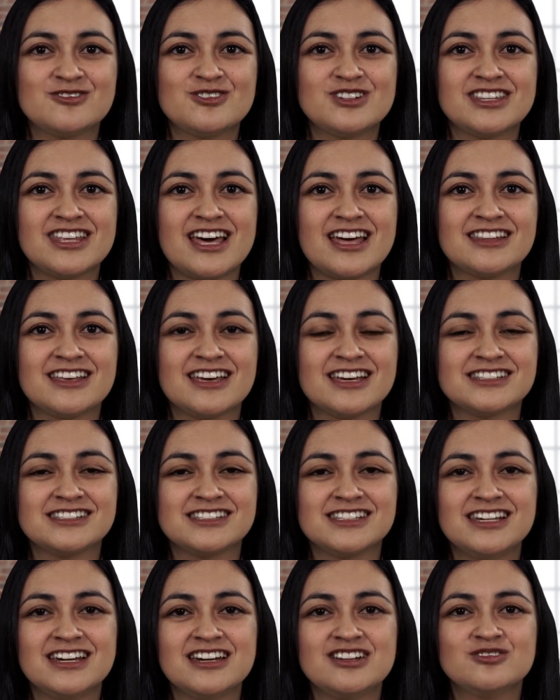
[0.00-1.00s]
where
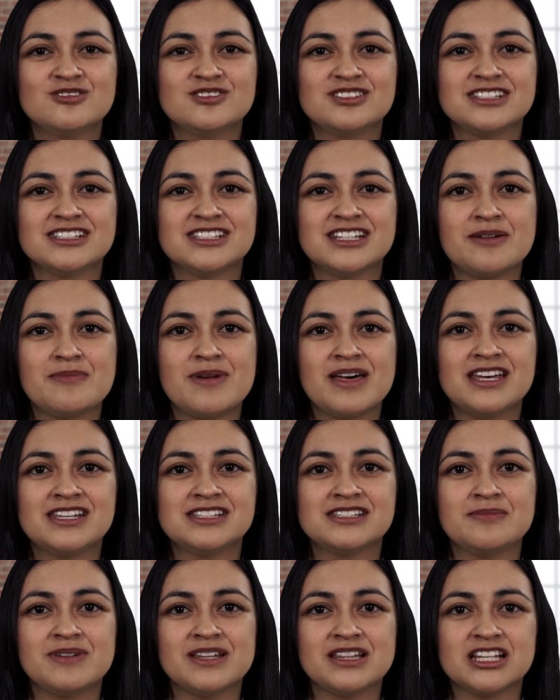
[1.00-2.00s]
safety standards
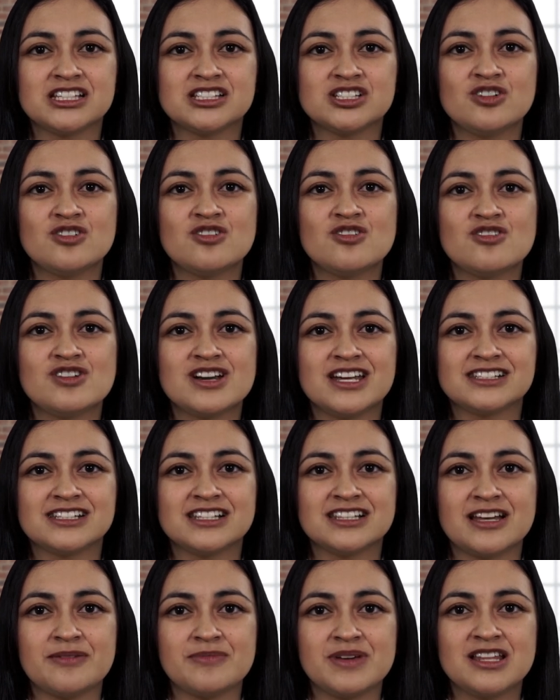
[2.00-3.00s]
require foundation
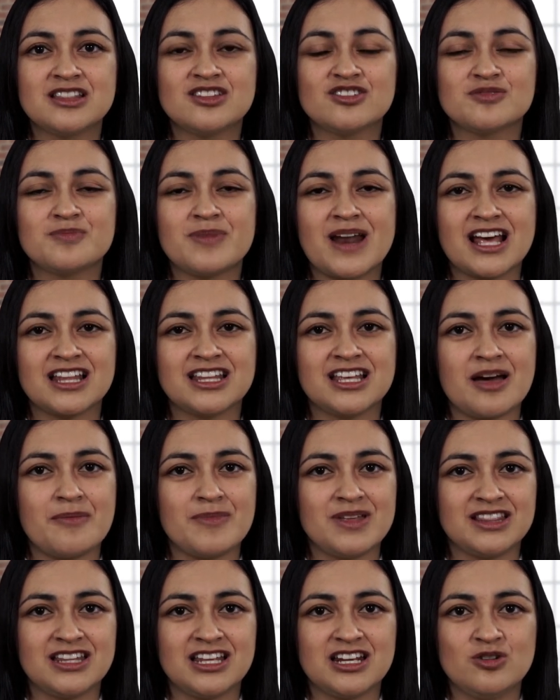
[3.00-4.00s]
systems with
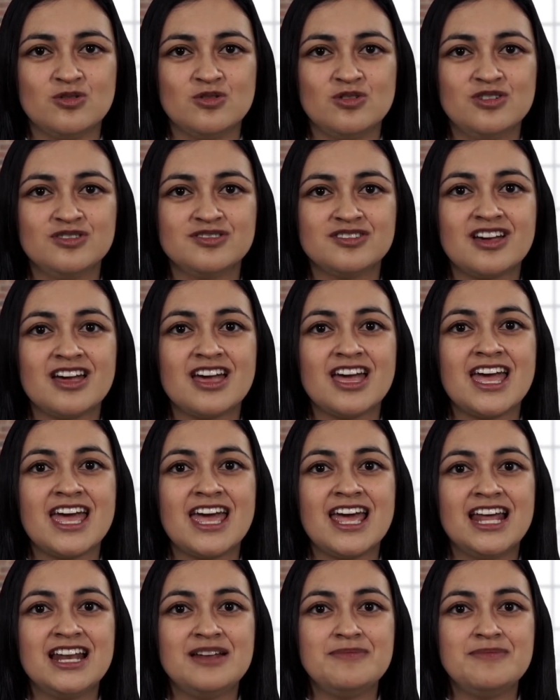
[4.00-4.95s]
almost zero settlement,